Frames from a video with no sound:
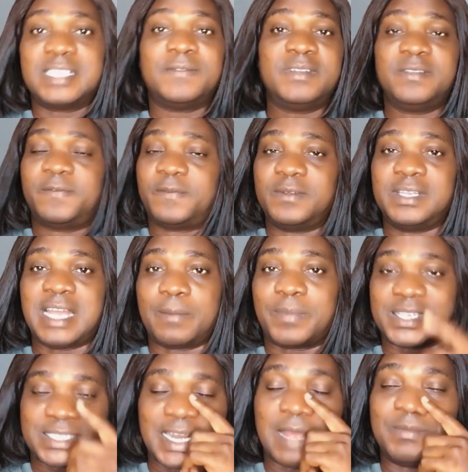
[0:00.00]
Even if that
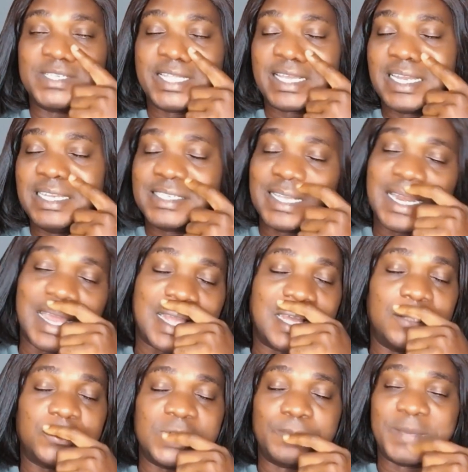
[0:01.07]
person, I mistakenly send an
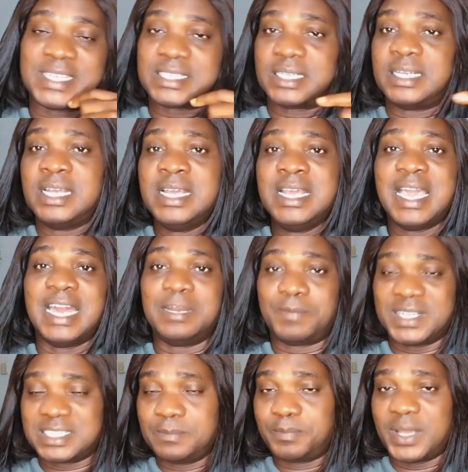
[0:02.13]
account to the person and the
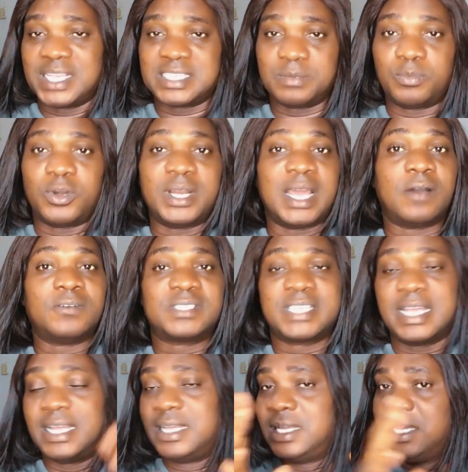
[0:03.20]
person pays him money, I will
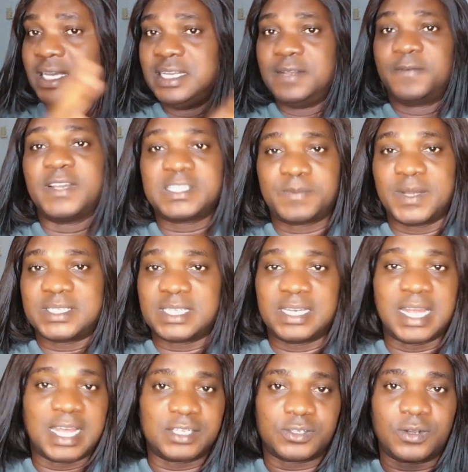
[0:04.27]
say the first person
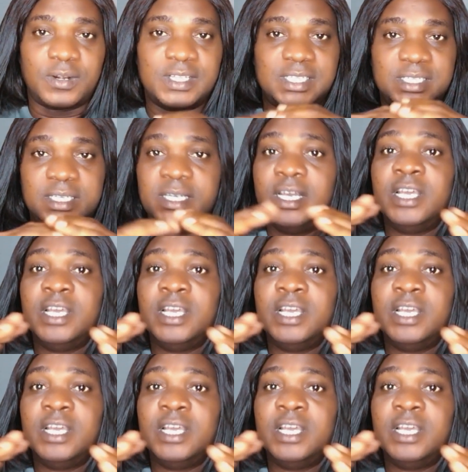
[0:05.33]
has already.